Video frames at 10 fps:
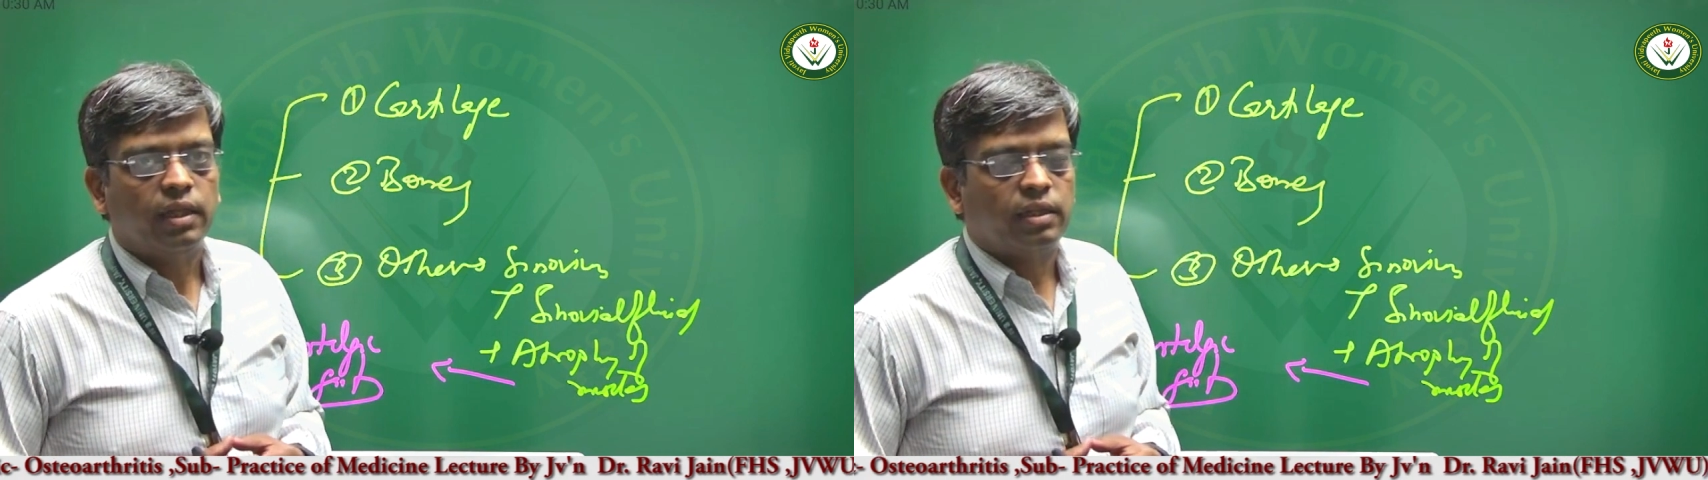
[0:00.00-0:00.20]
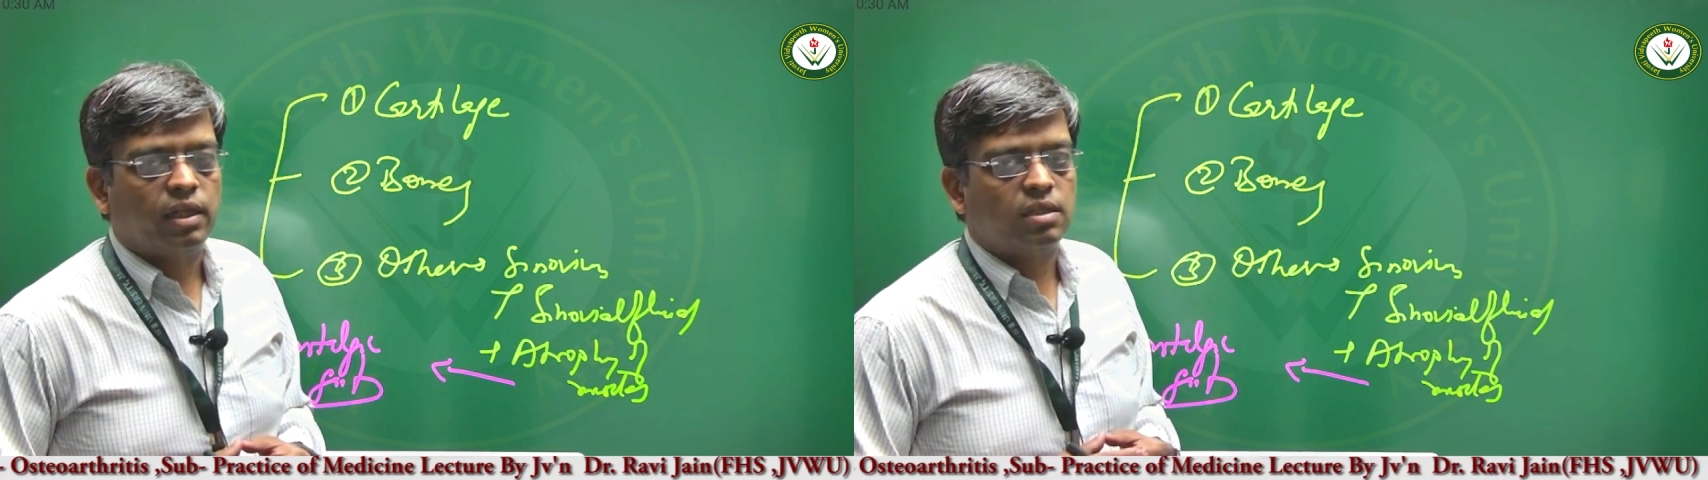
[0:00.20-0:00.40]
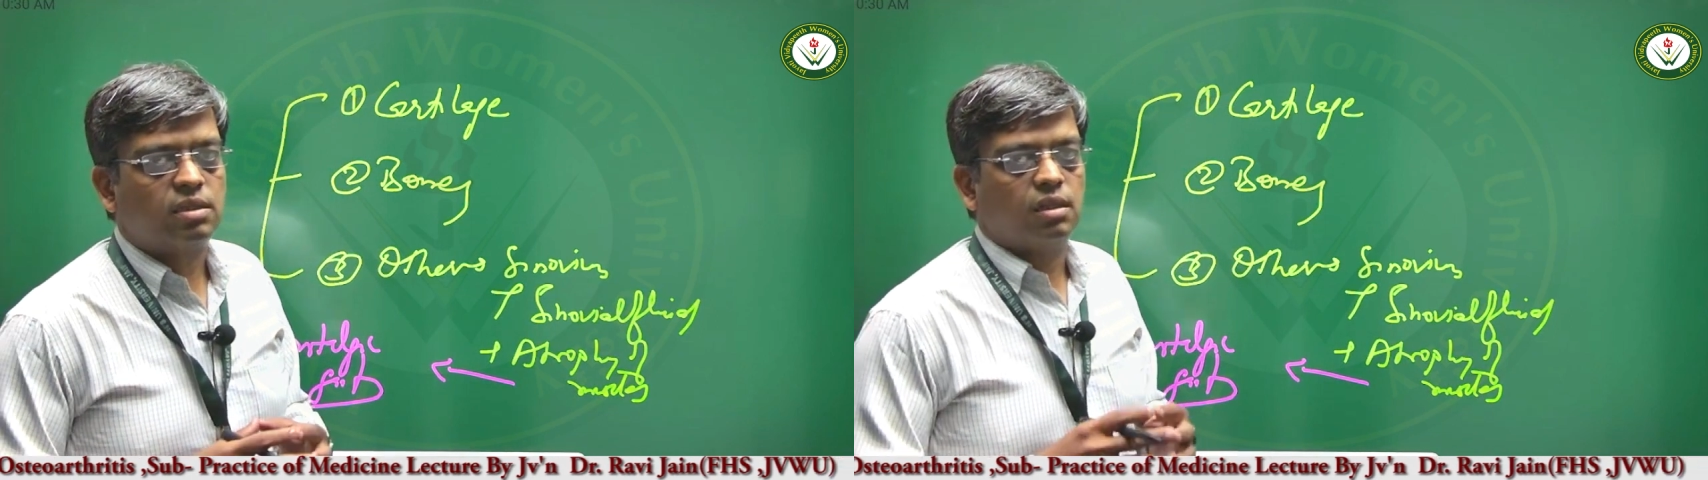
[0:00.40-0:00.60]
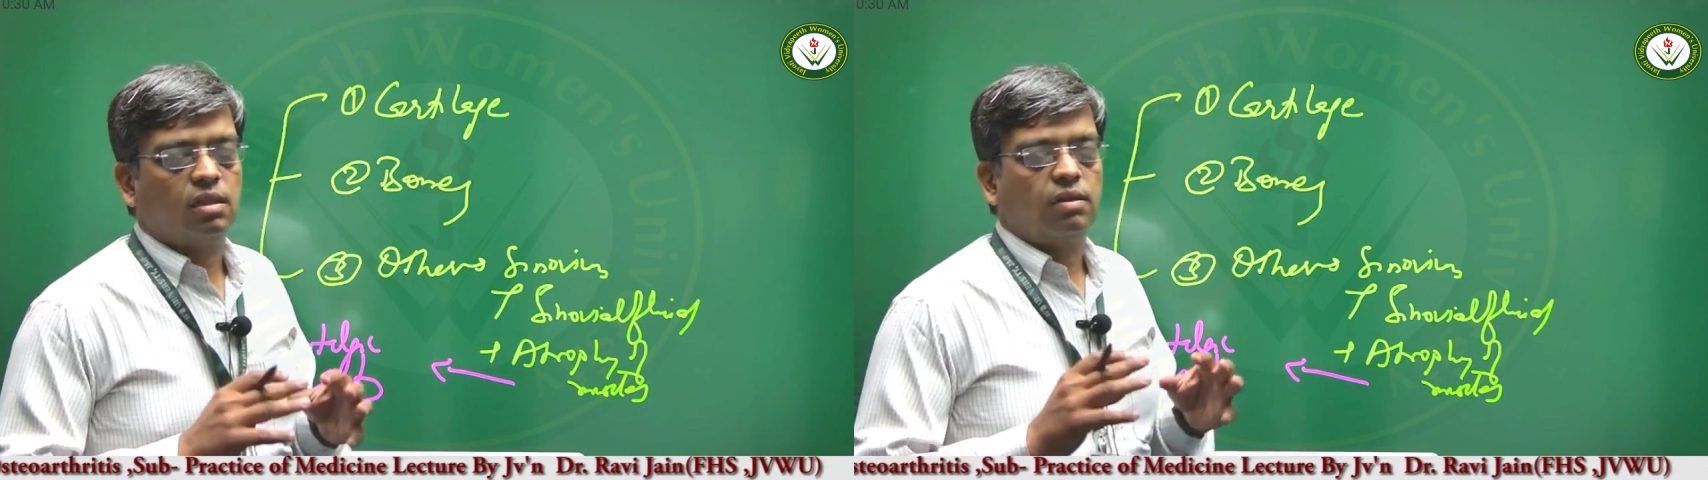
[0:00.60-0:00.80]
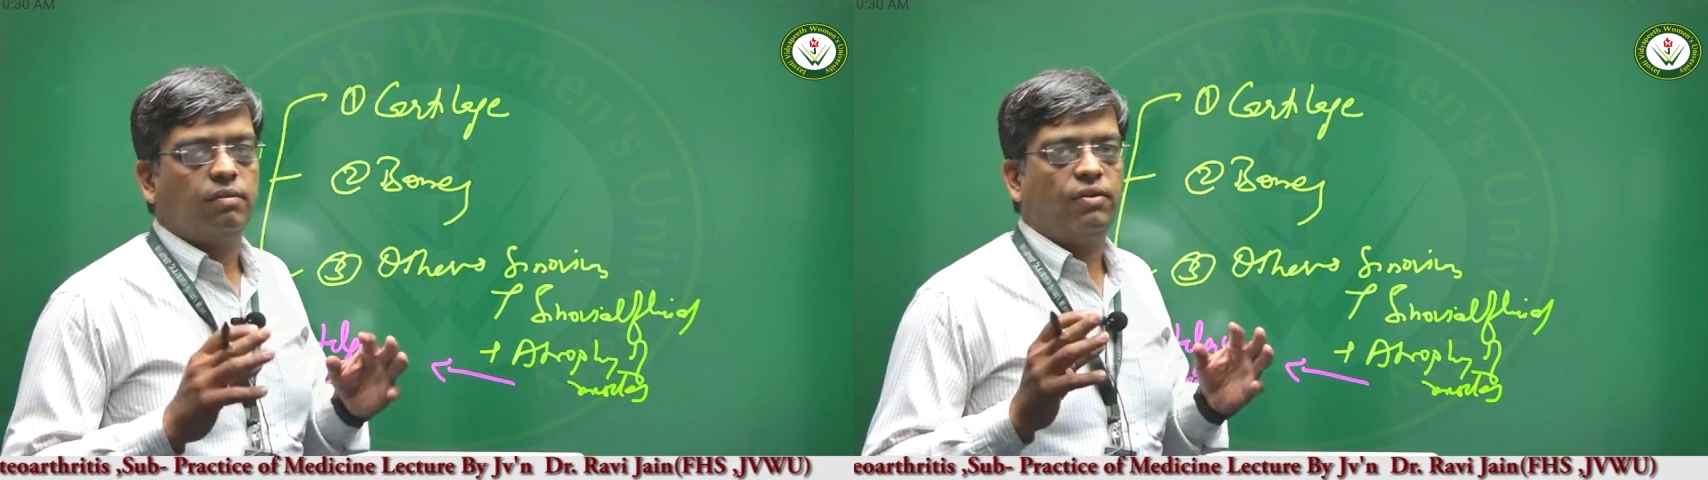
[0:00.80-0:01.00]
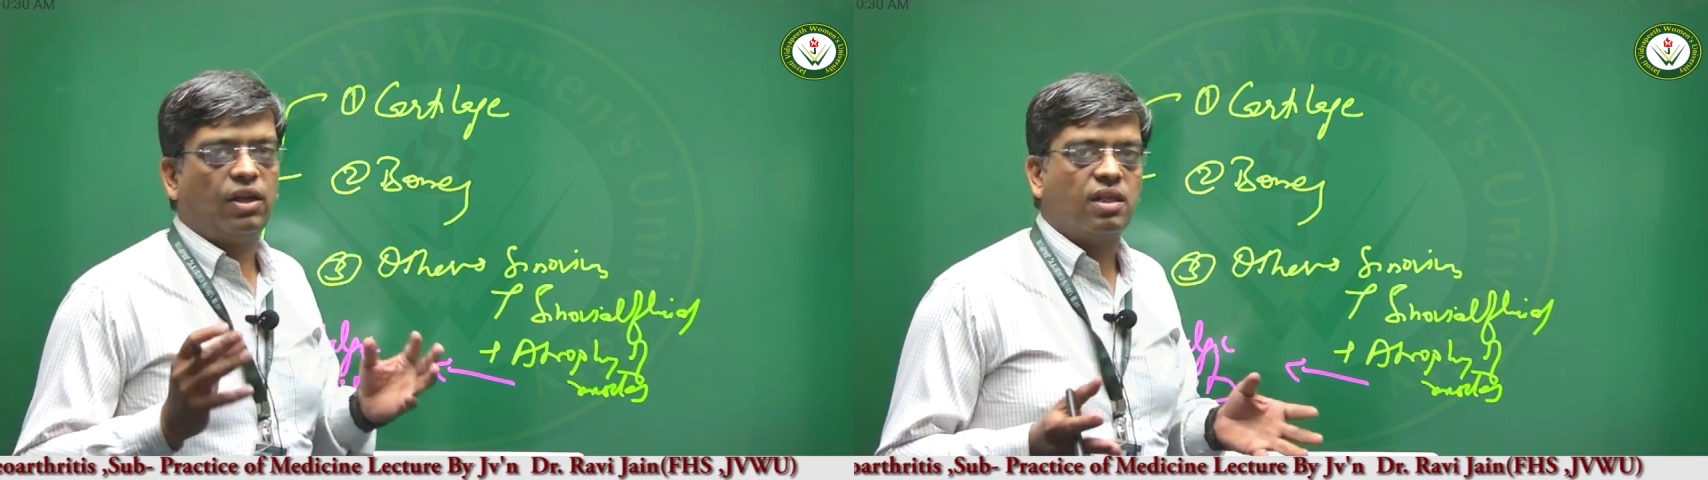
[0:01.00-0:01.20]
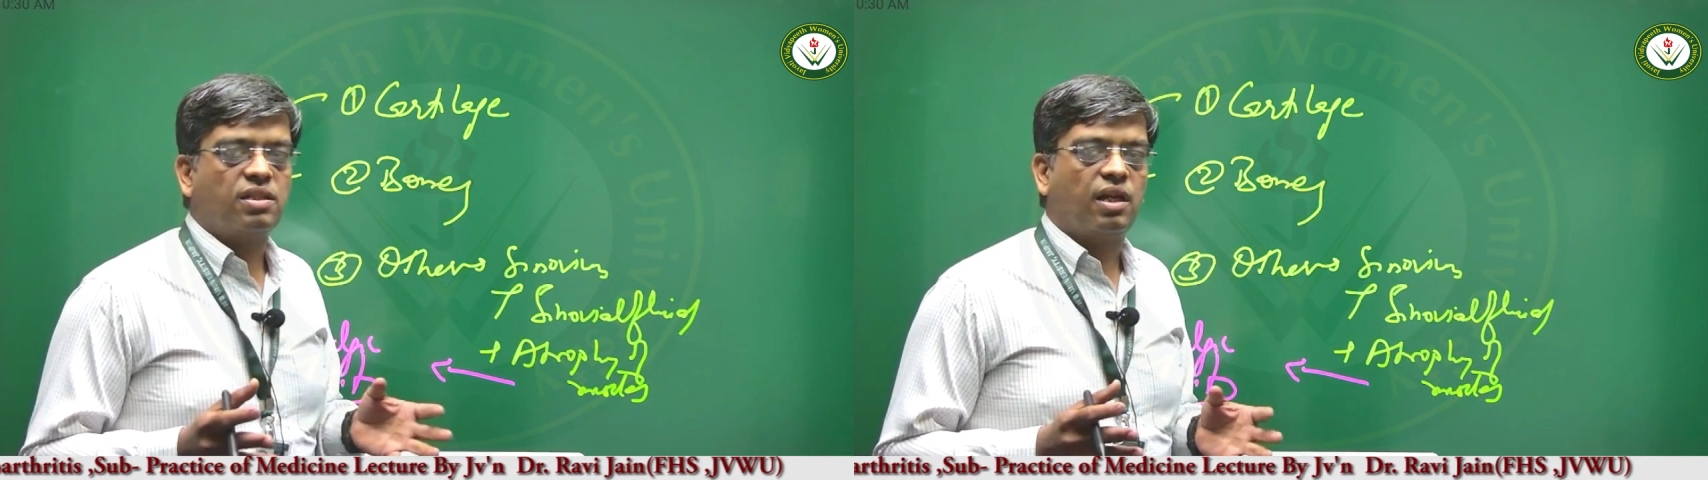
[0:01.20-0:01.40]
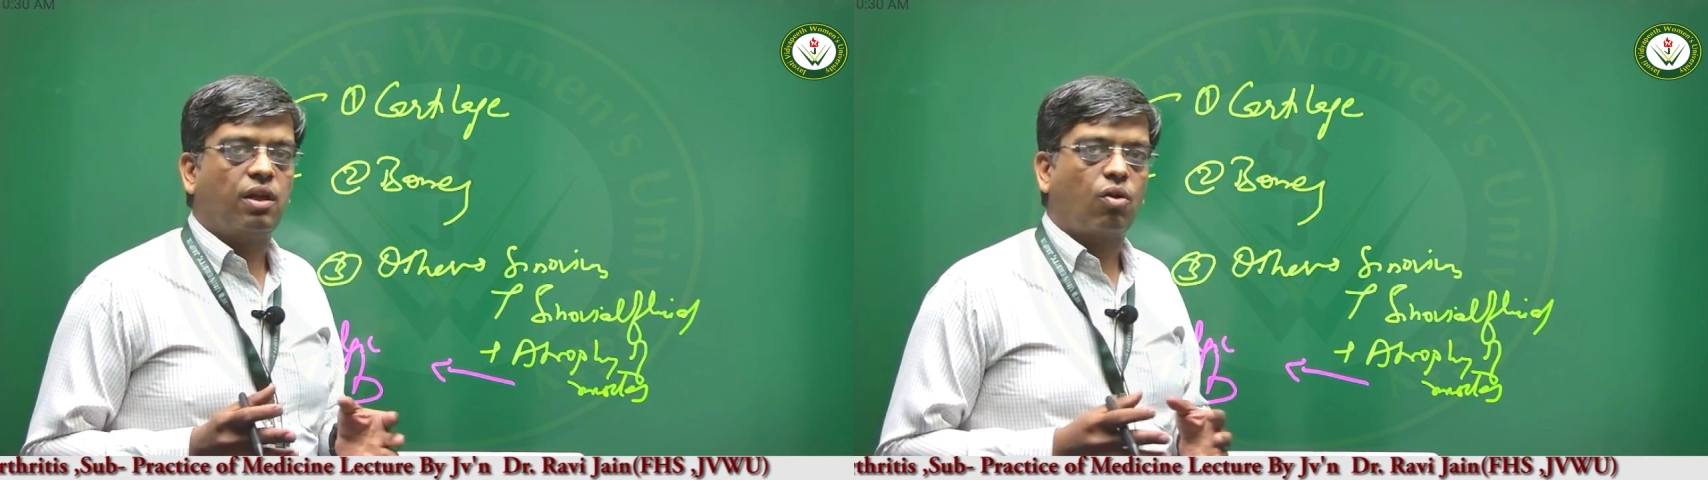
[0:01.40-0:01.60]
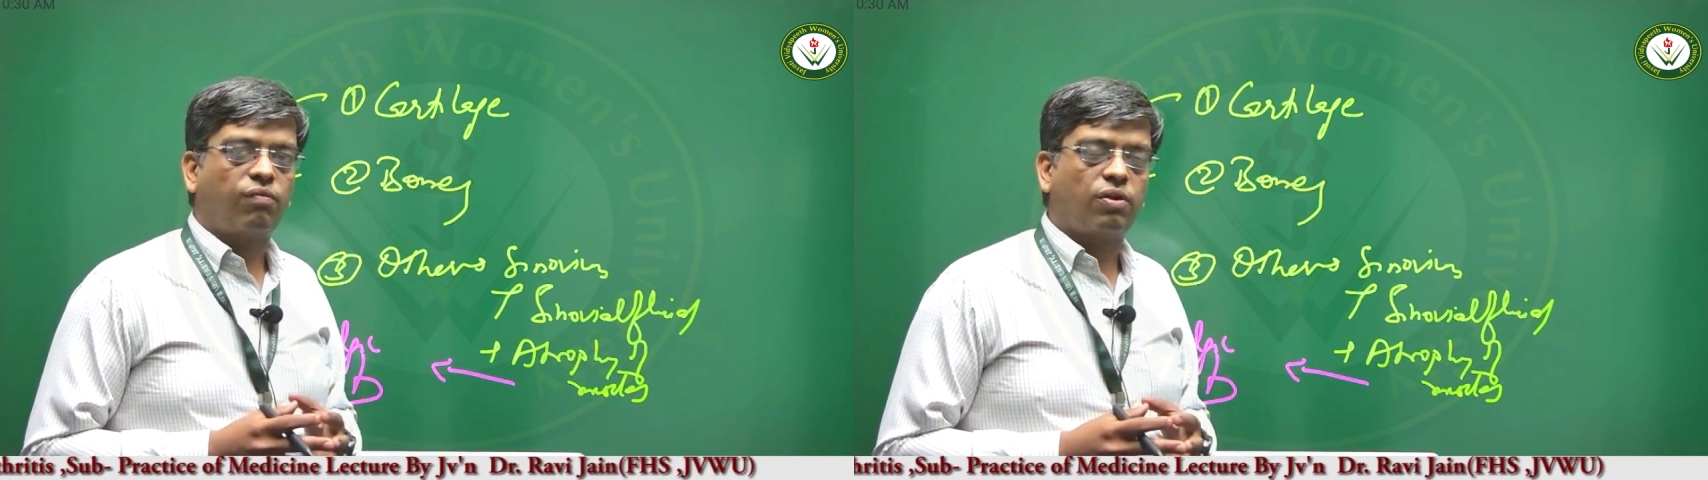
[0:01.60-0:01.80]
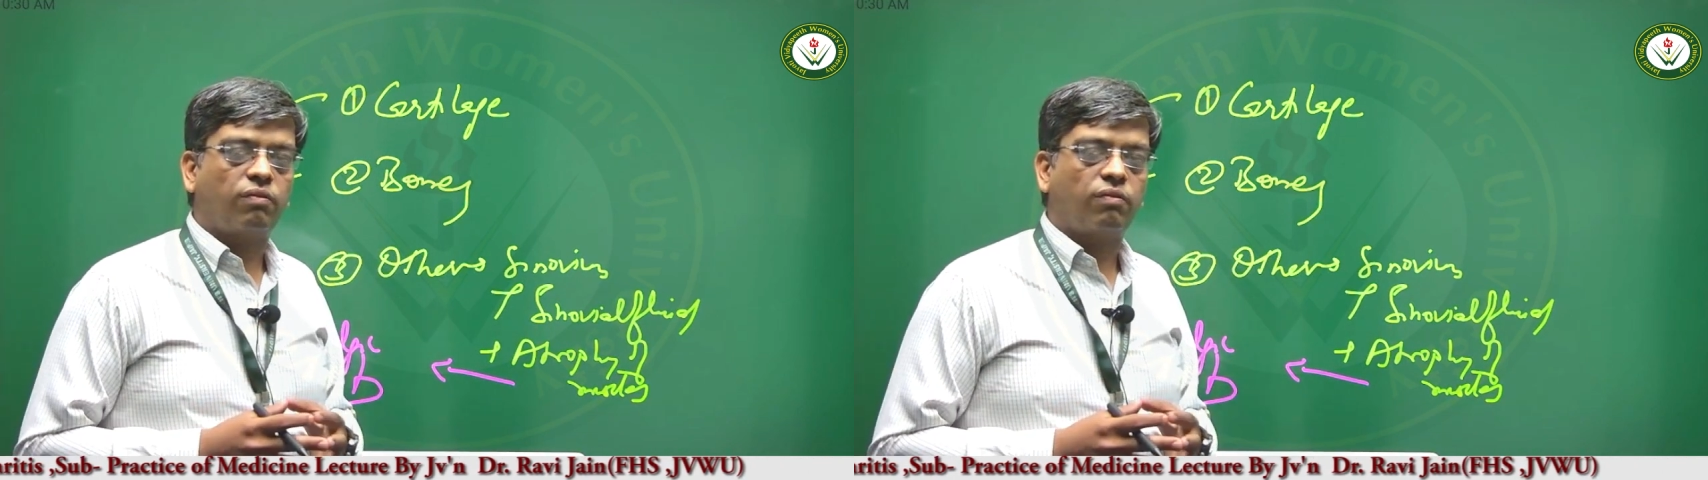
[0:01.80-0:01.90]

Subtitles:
There is weakness and atrophy